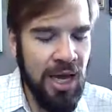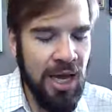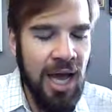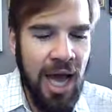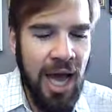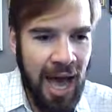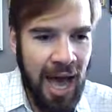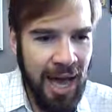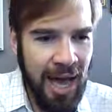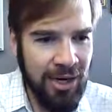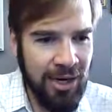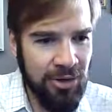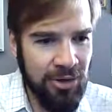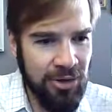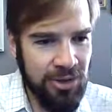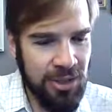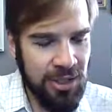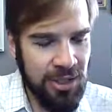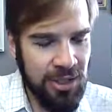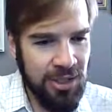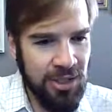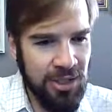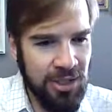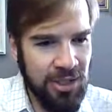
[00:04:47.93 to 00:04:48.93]
haggard,
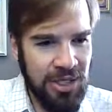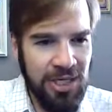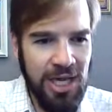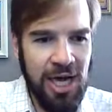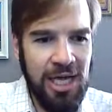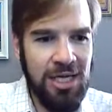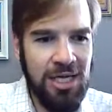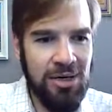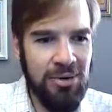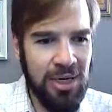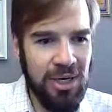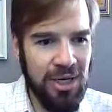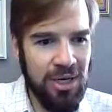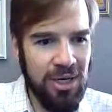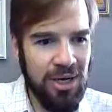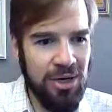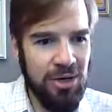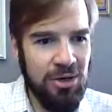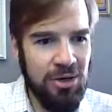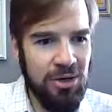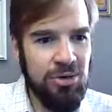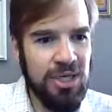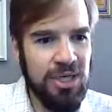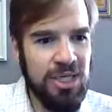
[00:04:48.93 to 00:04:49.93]
yellowing,
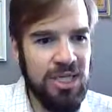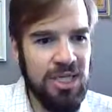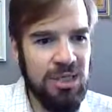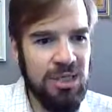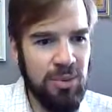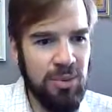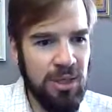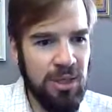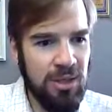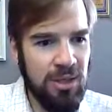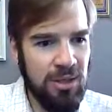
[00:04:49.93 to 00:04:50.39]
crisp,